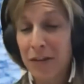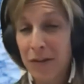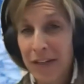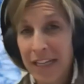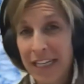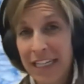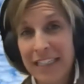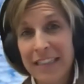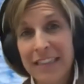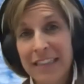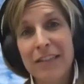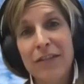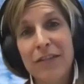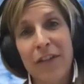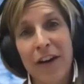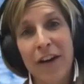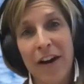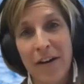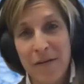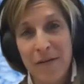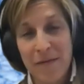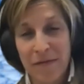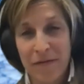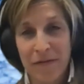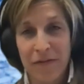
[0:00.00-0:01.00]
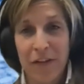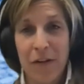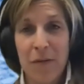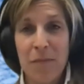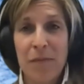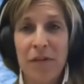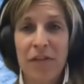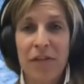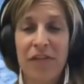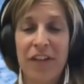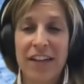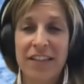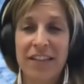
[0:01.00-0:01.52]
students, from
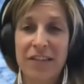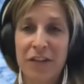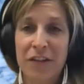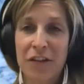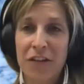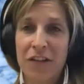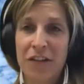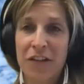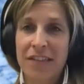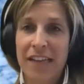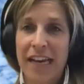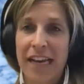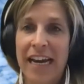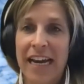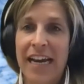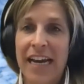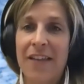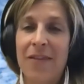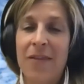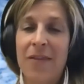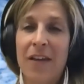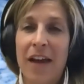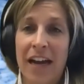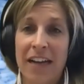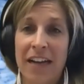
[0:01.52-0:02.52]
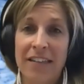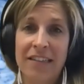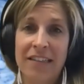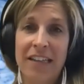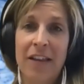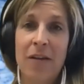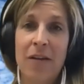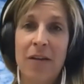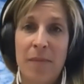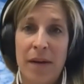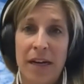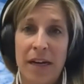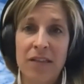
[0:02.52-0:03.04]
from professors, and I'd
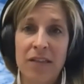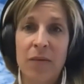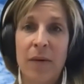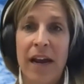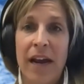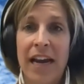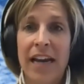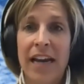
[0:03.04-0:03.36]
say the best